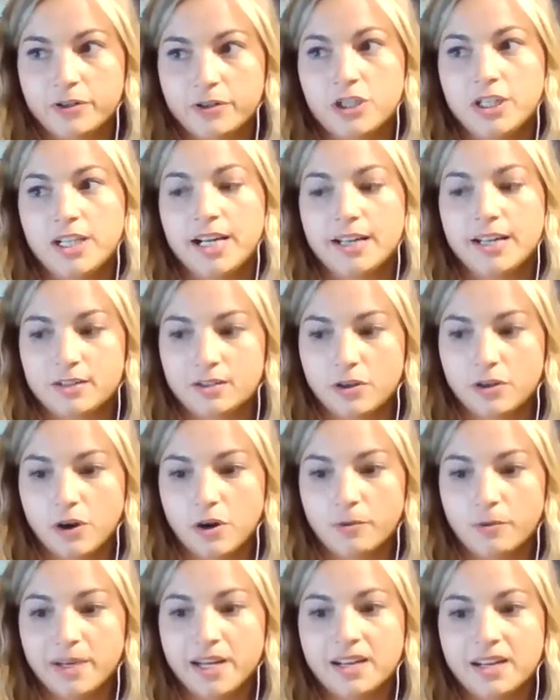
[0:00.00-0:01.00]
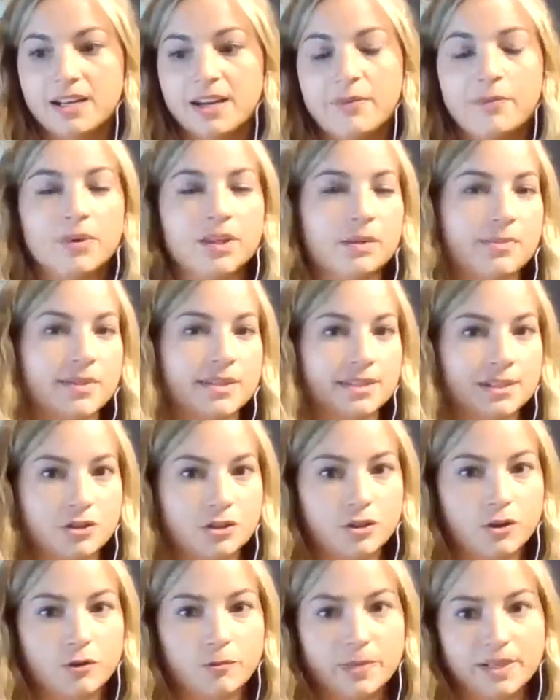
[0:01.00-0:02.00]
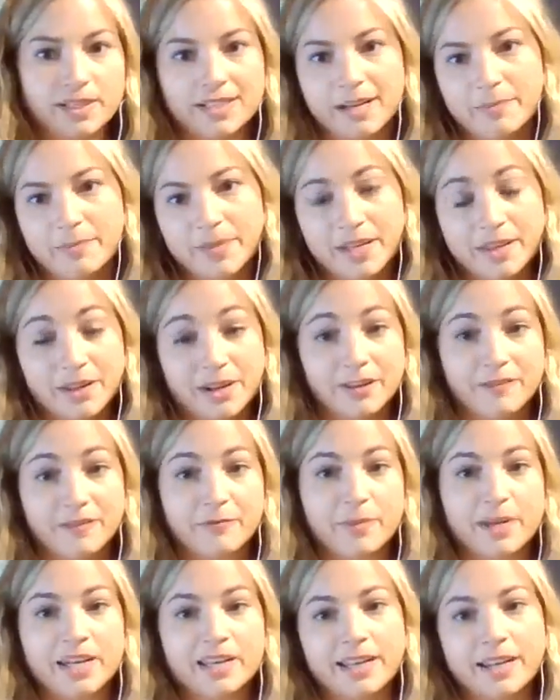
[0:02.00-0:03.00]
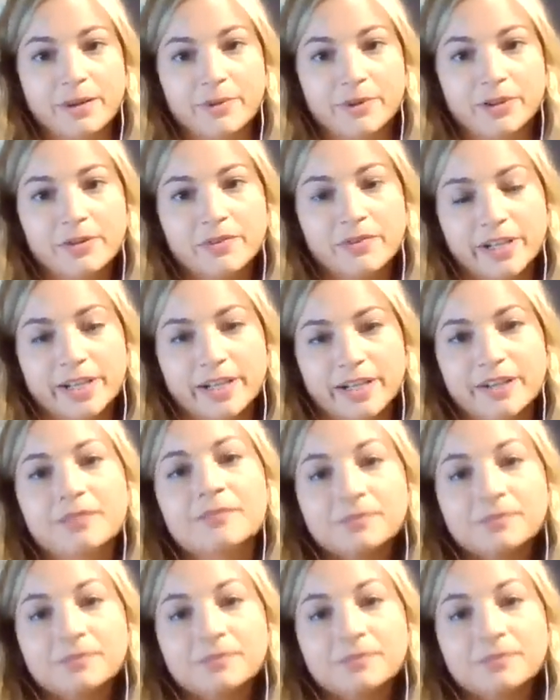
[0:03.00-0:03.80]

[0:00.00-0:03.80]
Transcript: She got to know me, and when the position opened up, they thought of me, and I went over here.